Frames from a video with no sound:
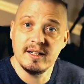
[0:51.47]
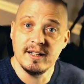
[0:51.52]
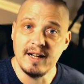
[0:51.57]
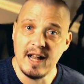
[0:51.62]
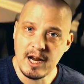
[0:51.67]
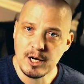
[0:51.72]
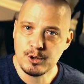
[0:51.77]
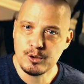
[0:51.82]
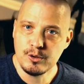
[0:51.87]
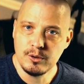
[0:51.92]
can
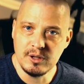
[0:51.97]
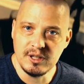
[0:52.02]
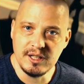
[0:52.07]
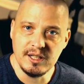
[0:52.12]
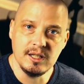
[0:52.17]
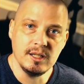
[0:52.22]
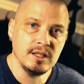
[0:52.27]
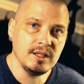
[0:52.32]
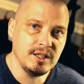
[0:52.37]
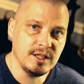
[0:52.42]

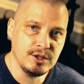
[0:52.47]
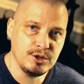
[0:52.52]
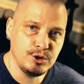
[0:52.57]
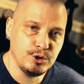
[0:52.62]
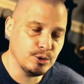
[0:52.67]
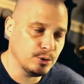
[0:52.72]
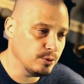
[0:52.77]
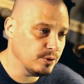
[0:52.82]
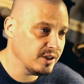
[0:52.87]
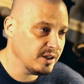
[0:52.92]
actually
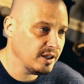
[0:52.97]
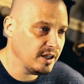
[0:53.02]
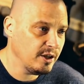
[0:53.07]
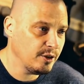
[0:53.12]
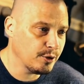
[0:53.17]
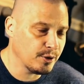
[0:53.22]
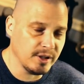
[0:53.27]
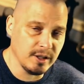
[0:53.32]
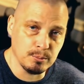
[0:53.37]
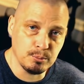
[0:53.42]
get you
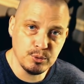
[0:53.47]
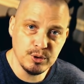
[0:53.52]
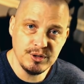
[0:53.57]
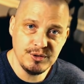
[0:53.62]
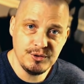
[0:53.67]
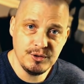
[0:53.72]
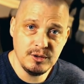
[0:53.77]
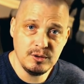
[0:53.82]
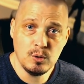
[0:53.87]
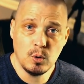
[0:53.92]
either
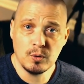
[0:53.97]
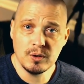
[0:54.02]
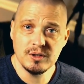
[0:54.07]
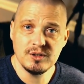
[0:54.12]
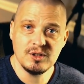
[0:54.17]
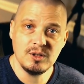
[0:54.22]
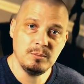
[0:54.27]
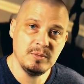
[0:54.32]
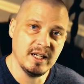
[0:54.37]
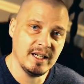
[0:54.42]
imprisoned or
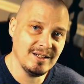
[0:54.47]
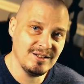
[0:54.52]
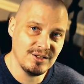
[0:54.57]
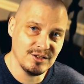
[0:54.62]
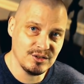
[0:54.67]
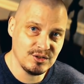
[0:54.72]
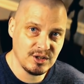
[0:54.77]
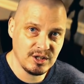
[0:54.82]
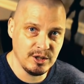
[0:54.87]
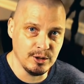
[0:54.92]
in some
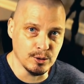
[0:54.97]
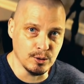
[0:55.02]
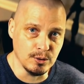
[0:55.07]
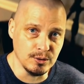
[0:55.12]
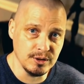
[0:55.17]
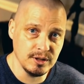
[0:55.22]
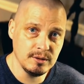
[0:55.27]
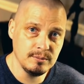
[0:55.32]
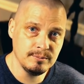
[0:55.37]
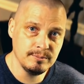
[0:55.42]
cases
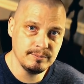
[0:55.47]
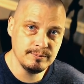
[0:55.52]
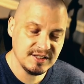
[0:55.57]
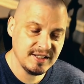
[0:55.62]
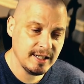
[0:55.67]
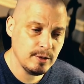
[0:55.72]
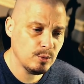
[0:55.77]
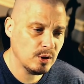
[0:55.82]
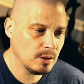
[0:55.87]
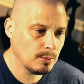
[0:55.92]
killed.
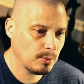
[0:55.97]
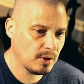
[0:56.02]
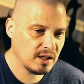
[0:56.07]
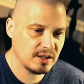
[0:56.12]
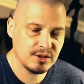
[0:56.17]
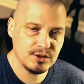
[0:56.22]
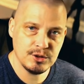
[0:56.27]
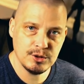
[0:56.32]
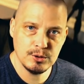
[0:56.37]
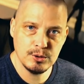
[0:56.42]
Today what I'm going
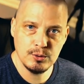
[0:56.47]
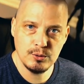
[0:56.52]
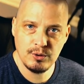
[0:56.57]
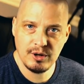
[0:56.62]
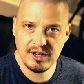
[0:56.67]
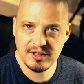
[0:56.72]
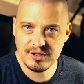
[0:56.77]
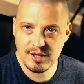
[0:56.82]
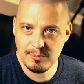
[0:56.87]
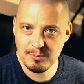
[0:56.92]
to do
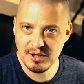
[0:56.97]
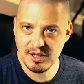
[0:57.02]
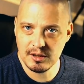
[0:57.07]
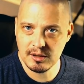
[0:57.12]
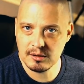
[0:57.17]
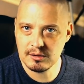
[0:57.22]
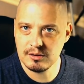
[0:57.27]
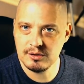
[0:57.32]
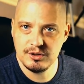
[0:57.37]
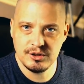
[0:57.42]
is I'm going
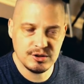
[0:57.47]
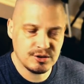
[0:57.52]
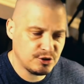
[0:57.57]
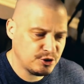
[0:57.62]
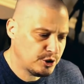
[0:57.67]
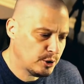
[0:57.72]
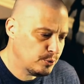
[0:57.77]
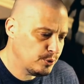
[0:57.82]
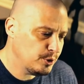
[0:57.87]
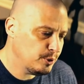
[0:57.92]
to just
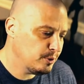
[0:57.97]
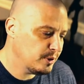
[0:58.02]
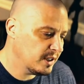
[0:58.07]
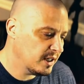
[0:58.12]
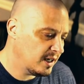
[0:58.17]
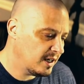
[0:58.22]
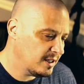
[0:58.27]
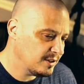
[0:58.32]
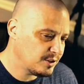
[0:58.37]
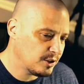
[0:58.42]
show you
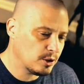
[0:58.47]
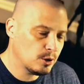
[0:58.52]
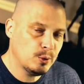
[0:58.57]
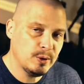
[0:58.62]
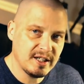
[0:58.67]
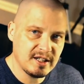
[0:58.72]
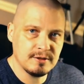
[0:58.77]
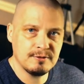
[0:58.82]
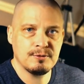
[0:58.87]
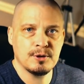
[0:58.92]
guys a
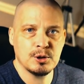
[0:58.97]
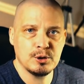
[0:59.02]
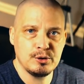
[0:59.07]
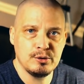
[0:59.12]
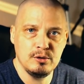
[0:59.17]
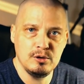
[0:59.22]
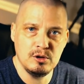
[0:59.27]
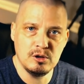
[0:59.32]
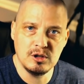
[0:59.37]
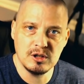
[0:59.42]
quick
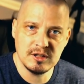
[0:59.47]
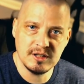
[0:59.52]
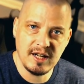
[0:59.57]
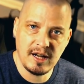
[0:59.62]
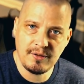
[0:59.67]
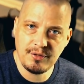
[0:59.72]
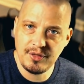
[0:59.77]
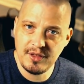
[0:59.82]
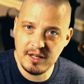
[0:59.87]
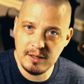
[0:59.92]
first look
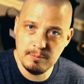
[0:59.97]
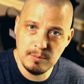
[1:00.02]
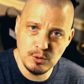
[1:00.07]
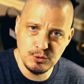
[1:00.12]
at the